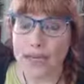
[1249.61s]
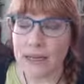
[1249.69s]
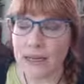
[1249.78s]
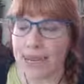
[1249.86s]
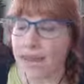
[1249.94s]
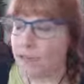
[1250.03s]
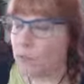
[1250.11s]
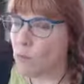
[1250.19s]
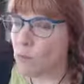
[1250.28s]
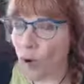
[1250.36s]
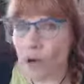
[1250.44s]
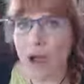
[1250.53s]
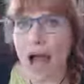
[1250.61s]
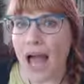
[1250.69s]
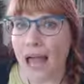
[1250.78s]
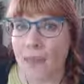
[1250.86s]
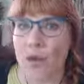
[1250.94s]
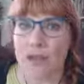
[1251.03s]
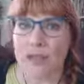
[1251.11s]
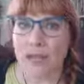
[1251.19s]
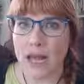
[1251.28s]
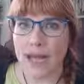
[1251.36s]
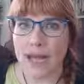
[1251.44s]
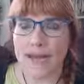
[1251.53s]
It has more eyeballs
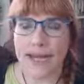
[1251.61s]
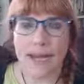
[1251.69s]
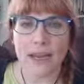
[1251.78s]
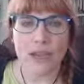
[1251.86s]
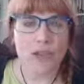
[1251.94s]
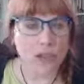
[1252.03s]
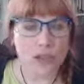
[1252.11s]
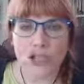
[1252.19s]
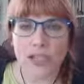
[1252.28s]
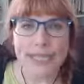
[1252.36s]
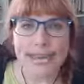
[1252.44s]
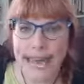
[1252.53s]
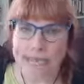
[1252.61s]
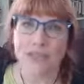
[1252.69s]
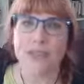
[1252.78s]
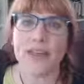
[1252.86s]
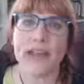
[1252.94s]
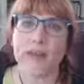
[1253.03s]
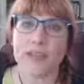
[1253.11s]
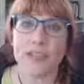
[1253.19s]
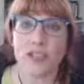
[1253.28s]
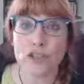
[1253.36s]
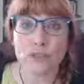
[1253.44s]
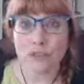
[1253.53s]
on it than usually anything else that
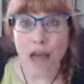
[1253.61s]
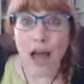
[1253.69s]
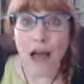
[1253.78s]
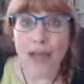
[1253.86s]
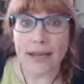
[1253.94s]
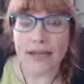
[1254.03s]
you've got.